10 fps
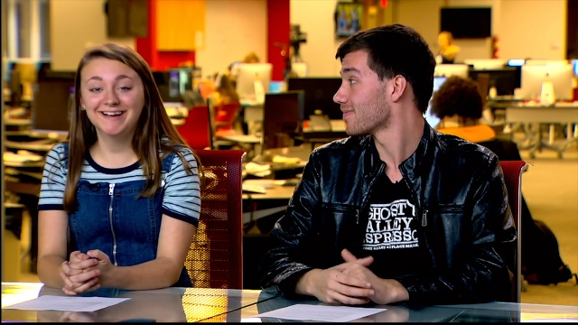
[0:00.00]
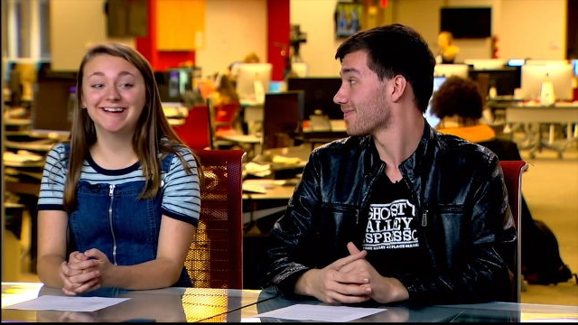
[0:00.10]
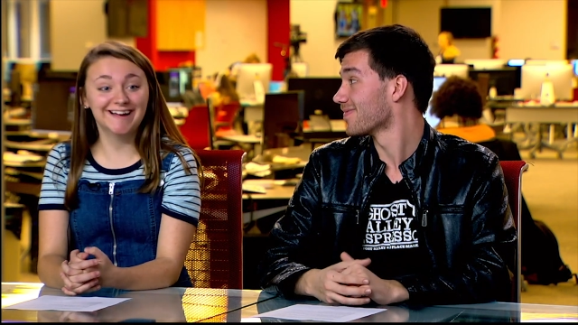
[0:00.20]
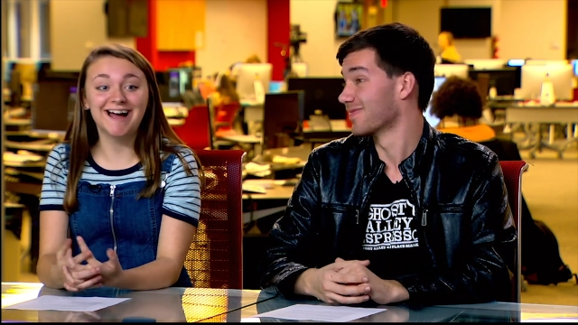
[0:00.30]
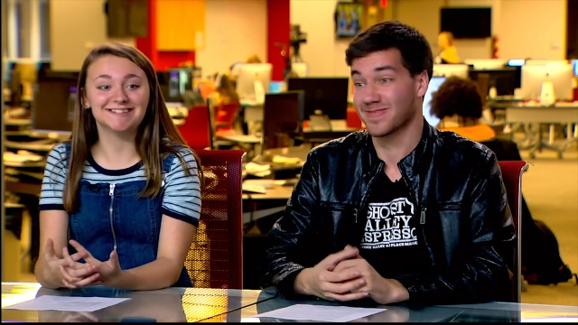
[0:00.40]

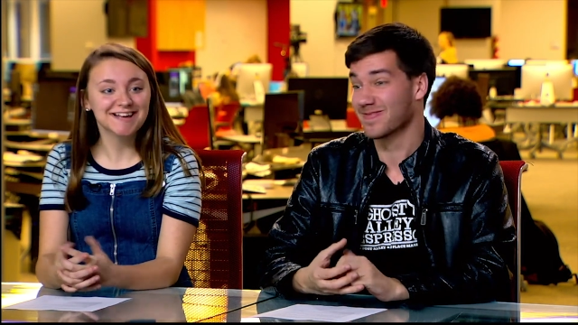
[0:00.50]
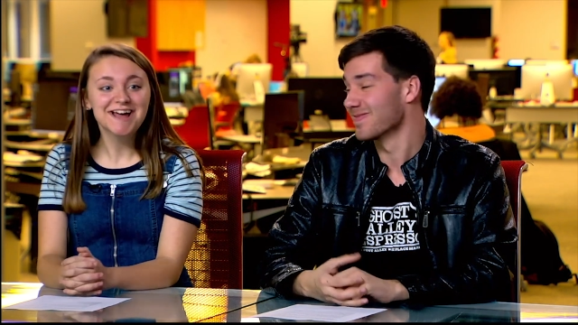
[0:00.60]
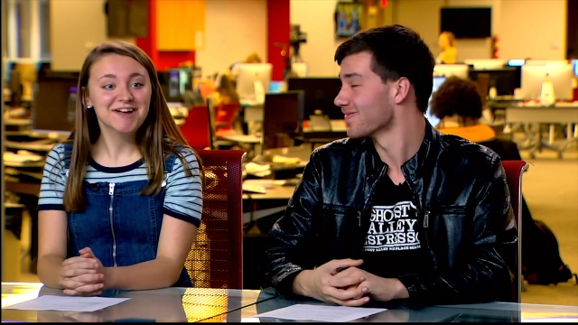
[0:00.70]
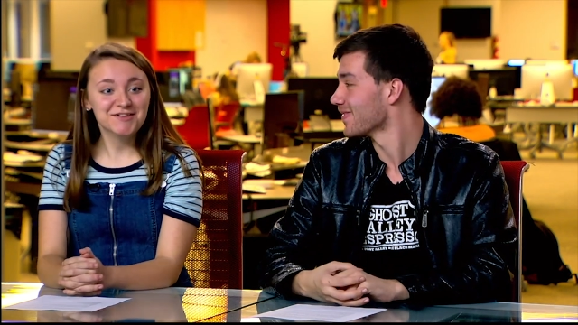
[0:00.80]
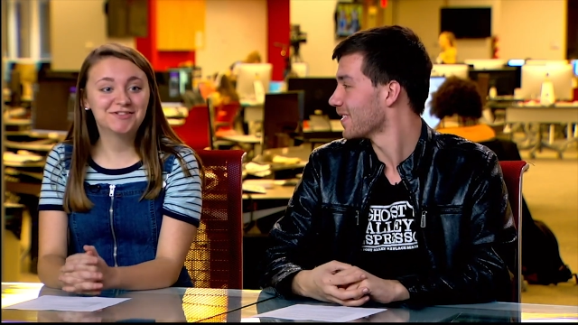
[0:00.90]
Speaker 1: yes,
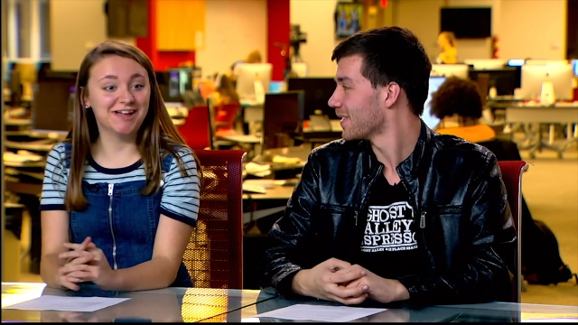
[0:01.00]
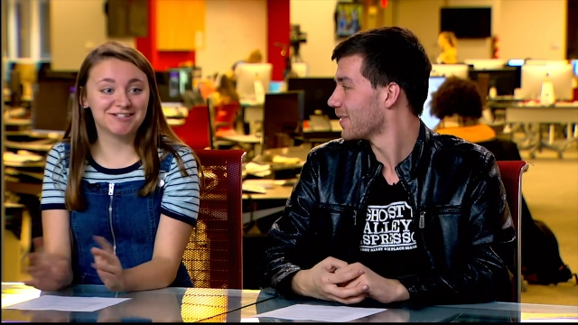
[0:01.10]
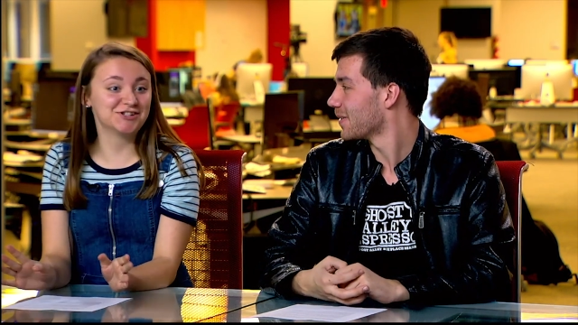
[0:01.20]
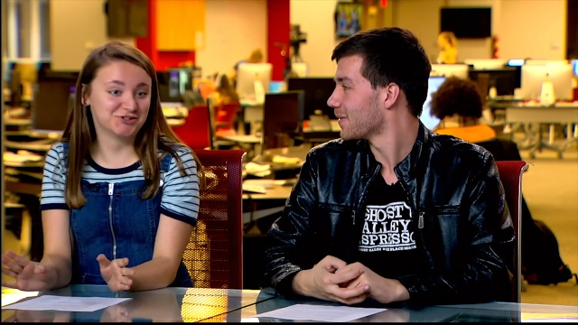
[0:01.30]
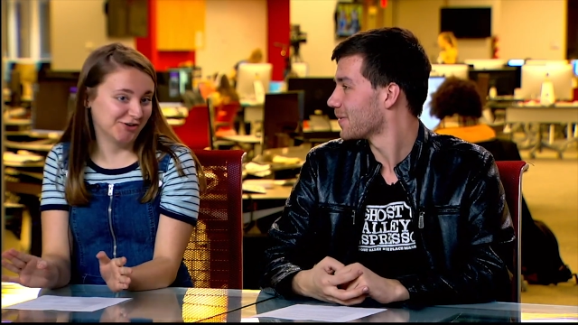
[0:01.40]

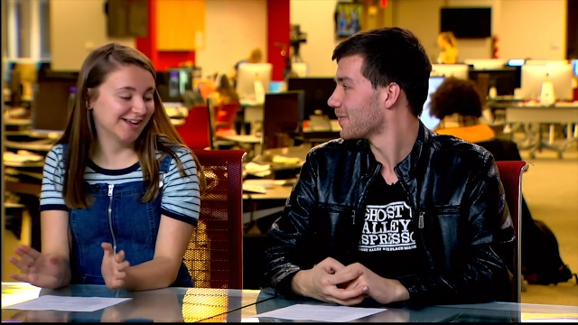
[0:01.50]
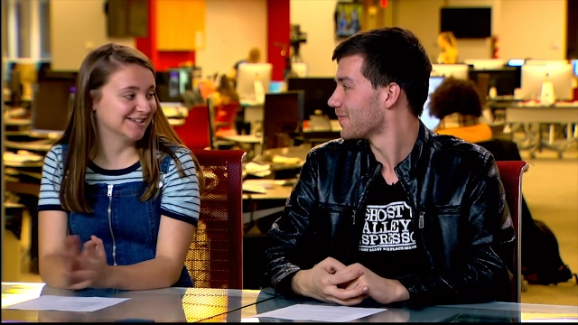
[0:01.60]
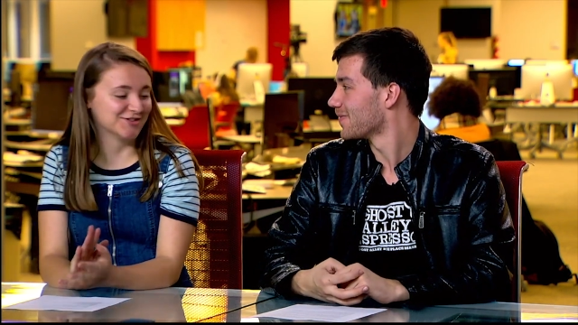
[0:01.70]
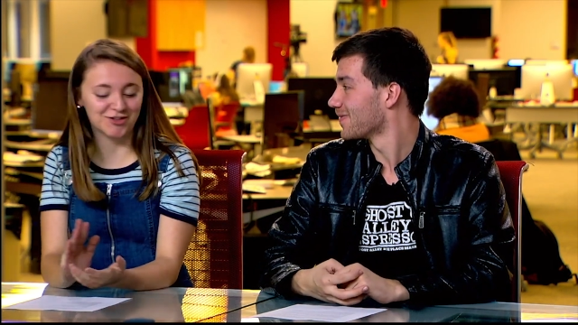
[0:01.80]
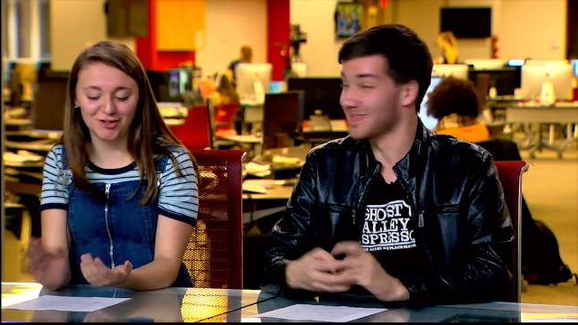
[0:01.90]
that's the short answer.